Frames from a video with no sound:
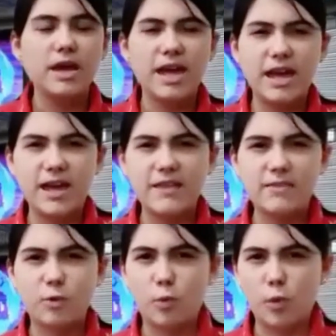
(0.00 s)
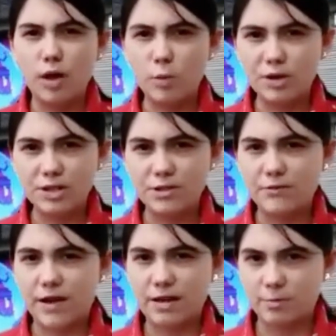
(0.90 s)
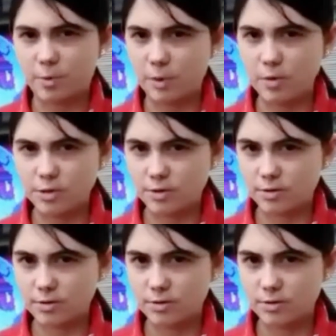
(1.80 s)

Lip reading: And what was your final proposal?